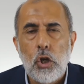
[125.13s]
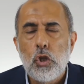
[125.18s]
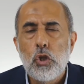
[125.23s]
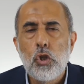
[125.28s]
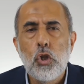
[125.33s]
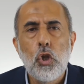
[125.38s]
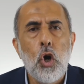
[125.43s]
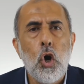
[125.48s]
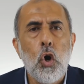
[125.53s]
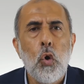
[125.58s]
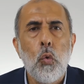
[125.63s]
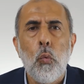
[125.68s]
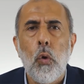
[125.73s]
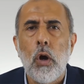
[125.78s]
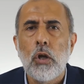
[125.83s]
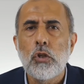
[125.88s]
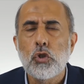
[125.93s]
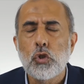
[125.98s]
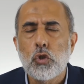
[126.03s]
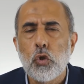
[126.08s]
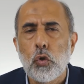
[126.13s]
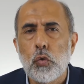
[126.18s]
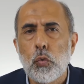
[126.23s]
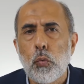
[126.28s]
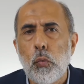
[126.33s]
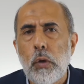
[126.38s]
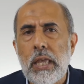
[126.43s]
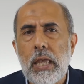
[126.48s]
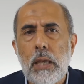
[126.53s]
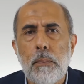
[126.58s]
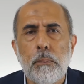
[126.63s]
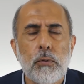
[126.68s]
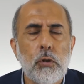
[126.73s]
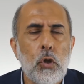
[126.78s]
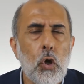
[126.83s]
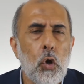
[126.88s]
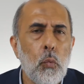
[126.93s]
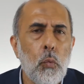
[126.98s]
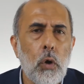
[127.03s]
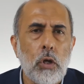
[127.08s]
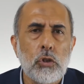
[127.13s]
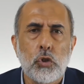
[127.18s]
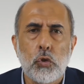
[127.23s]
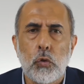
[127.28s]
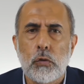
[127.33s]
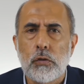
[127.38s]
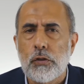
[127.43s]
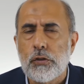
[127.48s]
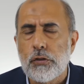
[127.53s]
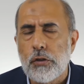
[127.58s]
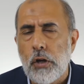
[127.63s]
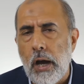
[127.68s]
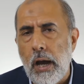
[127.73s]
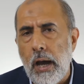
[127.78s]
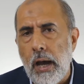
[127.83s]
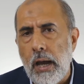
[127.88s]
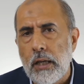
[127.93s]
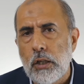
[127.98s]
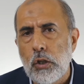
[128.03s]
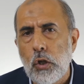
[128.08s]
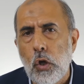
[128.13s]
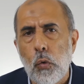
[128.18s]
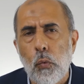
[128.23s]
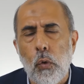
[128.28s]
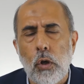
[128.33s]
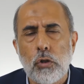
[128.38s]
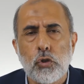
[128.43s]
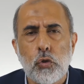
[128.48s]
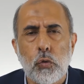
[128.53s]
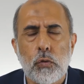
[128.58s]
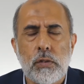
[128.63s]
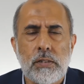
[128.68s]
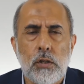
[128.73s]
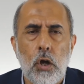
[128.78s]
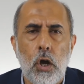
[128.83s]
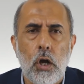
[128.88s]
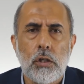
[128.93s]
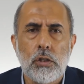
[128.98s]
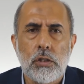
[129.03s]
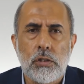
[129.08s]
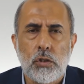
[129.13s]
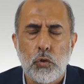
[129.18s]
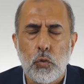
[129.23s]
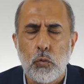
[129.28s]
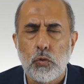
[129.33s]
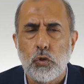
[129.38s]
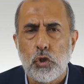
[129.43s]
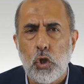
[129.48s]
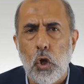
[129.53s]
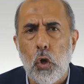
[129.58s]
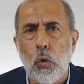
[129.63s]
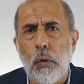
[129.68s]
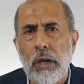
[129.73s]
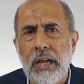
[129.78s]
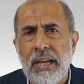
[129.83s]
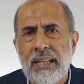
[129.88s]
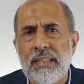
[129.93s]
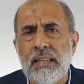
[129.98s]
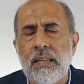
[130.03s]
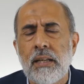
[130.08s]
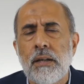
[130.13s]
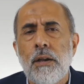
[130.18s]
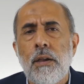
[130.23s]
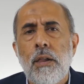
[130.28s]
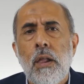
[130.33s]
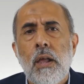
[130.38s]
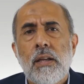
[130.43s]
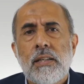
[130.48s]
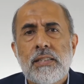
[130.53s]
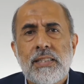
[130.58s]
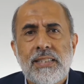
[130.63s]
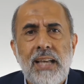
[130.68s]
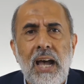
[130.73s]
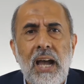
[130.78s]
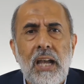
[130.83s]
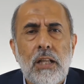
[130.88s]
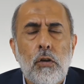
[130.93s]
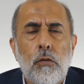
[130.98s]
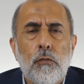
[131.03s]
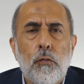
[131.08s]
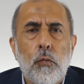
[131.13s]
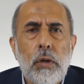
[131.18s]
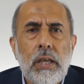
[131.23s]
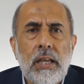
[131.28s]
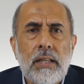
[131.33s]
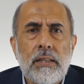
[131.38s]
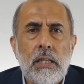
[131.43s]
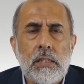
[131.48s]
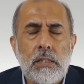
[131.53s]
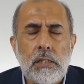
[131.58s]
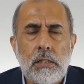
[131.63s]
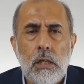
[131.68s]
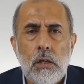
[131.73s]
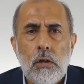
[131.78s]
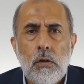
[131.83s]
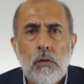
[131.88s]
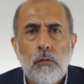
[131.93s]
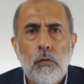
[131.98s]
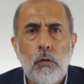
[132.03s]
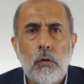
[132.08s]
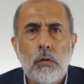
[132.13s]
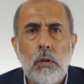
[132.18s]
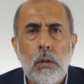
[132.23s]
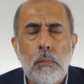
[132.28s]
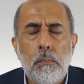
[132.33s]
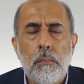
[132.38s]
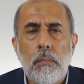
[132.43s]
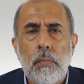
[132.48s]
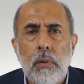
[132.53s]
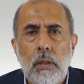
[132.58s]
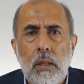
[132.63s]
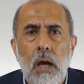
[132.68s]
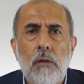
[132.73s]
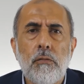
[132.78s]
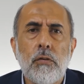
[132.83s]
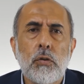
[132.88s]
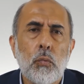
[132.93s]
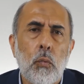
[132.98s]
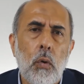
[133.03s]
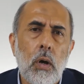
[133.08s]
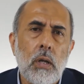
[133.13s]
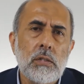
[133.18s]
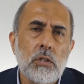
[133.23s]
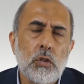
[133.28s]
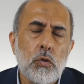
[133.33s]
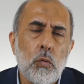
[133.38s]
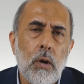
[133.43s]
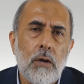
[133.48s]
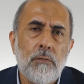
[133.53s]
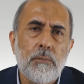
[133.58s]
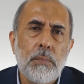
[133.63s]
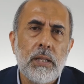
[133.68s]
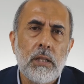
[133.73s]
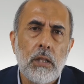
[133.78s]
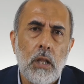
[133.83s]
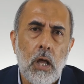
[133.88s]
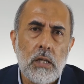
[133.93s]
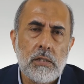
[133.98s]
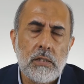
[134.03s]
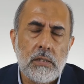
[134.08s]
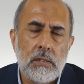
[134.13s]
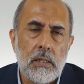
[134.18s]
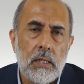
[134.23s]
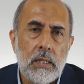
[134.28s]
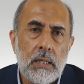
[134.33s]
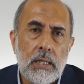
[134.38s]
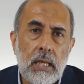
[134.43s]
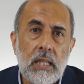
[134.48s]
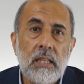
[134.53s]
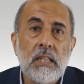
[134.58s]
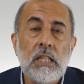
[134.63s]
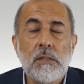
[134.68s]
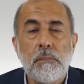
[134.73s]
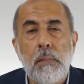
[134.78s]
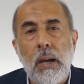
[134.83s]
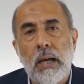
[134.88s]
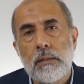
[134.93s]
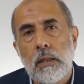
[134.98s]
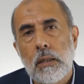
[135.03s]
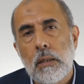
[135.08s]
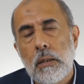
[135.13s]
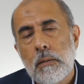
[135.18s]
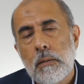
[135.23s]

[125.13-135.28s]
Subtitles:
No one should weep, no one should cry, no one should show any sign of weakness for the loved ones who have been lost in this battle.